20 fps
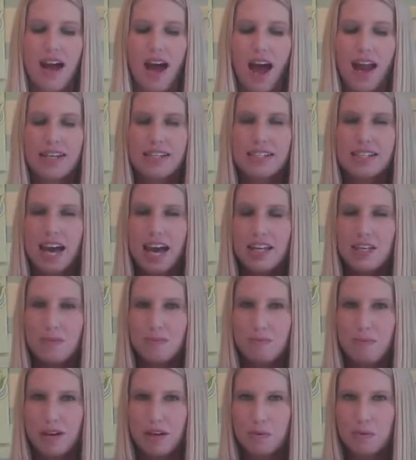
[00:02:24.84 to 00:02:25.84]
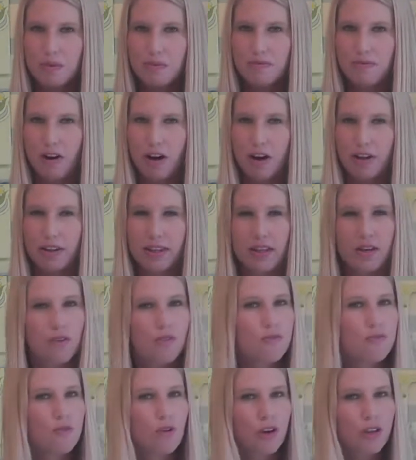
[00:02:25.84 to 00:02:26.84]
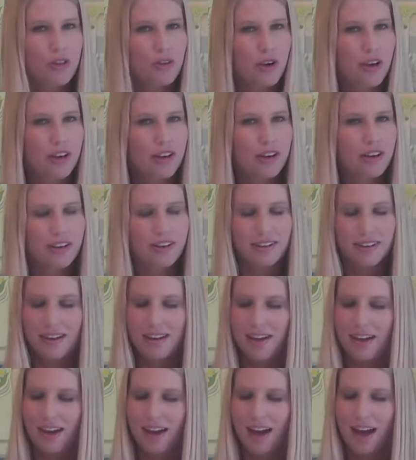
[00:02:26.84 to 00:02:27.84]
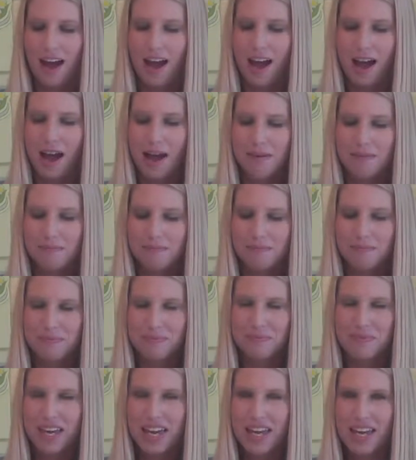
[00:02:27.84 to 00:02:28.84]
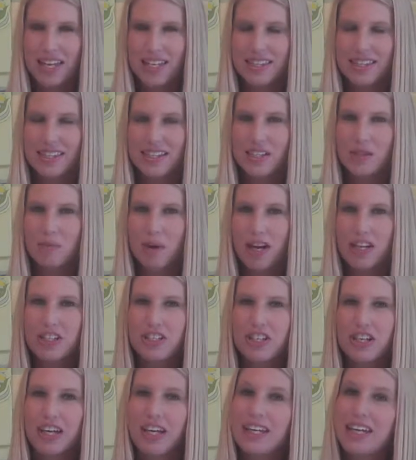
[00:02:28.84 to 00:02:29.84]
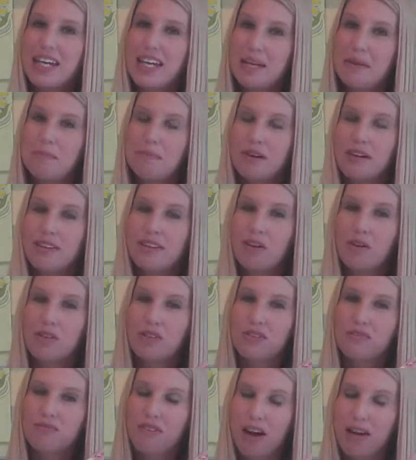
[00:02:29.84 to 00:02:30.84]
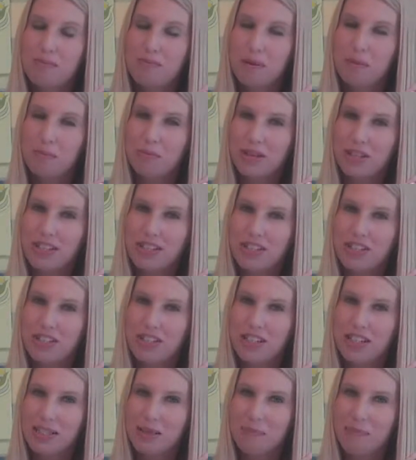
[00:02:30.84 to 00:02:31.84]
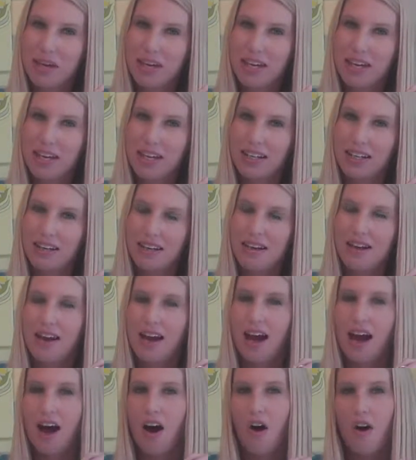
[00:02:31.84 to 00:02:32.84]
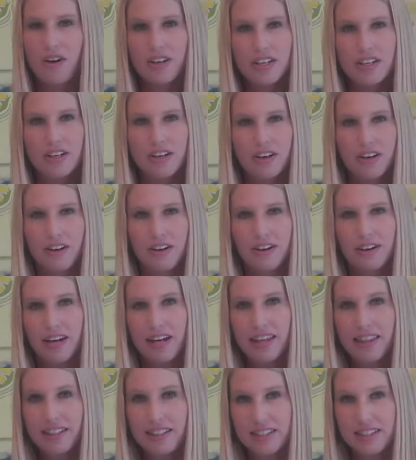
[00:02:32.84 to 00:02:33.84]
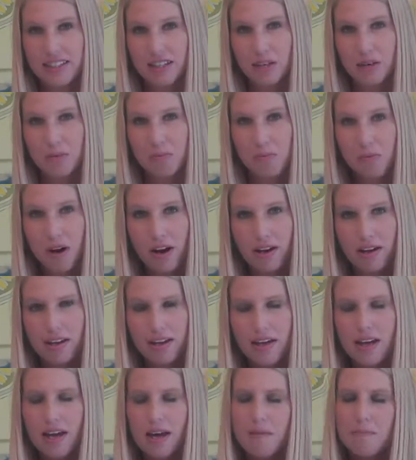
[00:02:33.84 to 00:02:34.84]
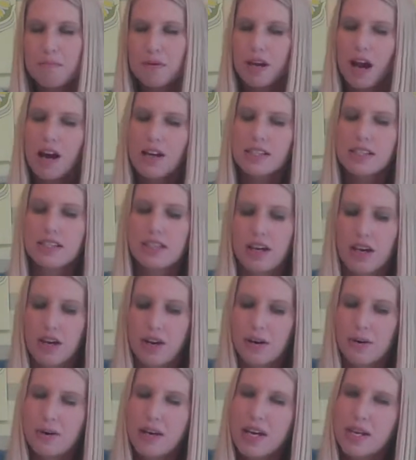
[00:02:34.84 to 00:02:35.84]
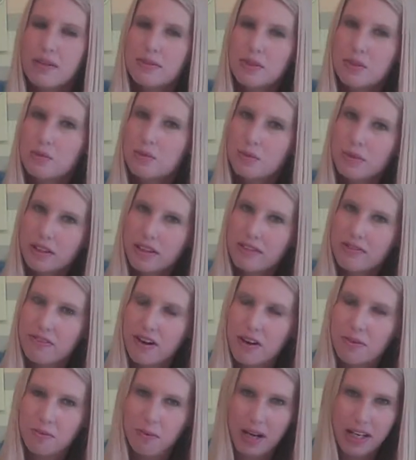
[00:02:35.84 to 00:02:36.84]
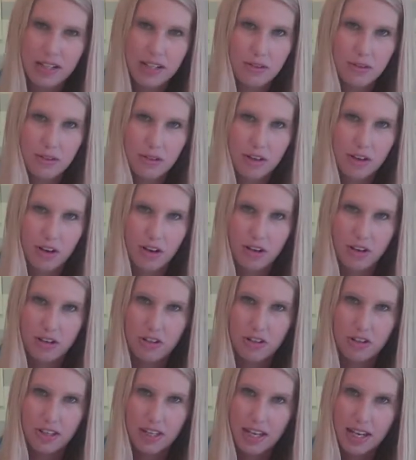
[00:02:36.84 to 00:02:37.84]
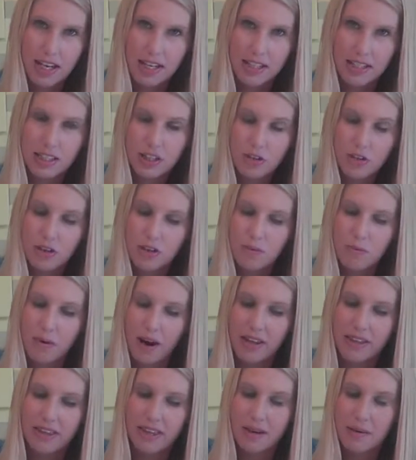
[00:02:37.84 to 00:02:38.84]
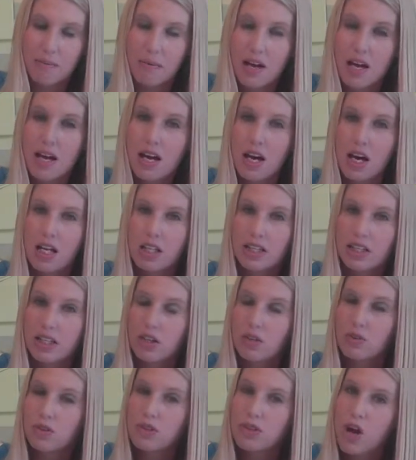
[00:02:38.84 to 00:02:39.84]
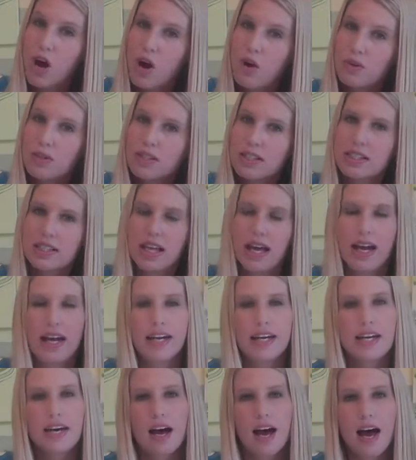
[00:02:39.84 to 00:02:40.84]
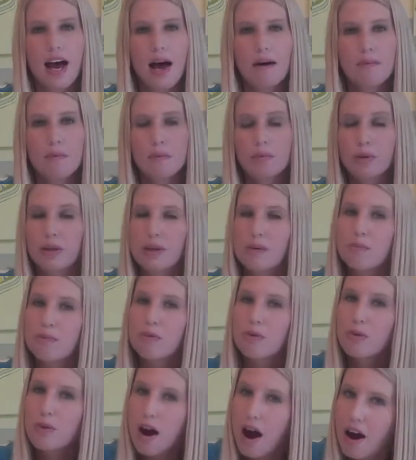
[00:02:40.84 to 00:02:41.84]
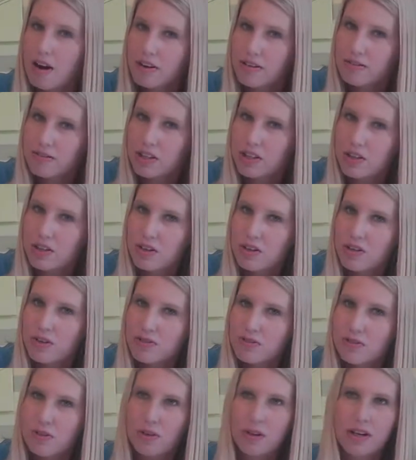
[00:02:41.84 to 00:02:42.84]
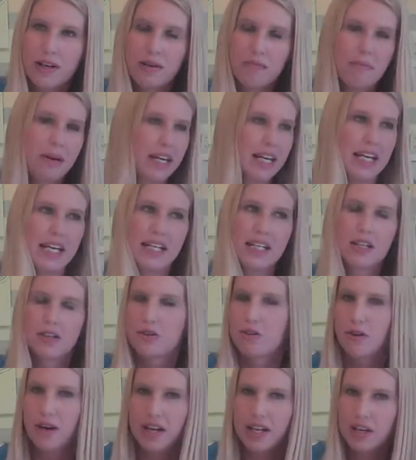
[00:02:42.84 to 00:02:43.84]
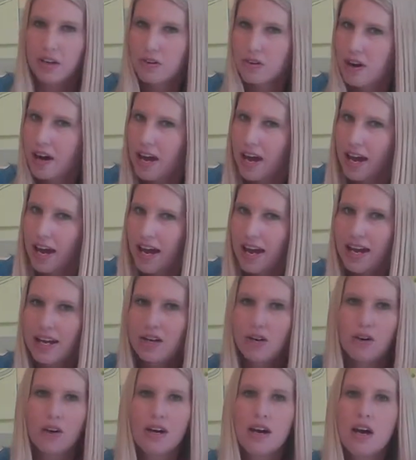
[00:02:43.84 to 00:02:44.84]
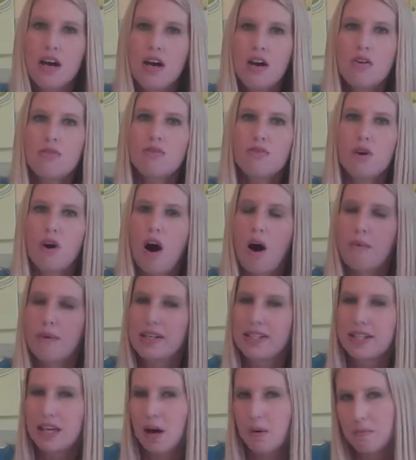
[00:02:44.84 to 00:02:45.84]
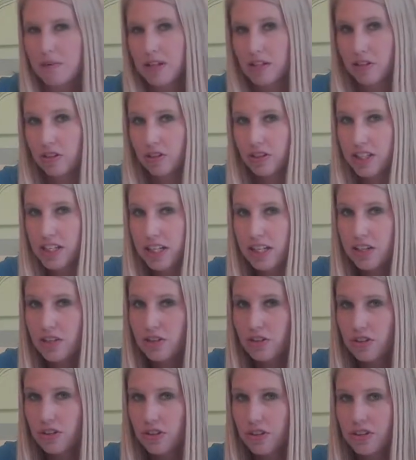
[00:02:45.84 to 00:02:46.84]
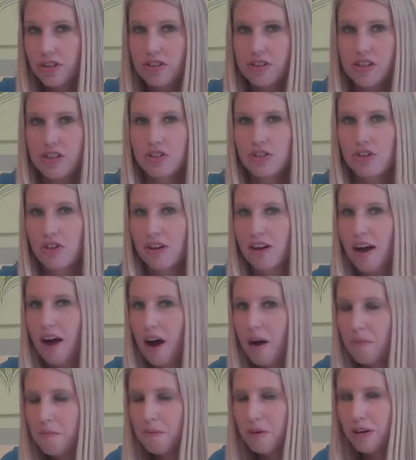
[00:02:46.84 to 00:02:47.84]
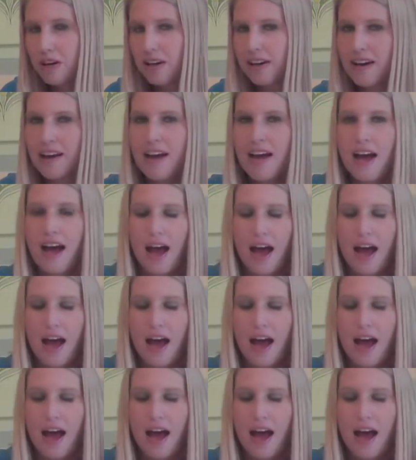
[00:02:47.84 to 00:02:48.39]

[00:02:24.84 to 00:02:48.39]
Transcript: I decided to make one for our little fourth grader. And this way she can keep those fun memories that she's making all year in this little book. But also, it's a really fun way to encourage your kids. You can write them little notes like, I'm really proud of you for making a great grade, or for always helping your teacher, you're such a good helper.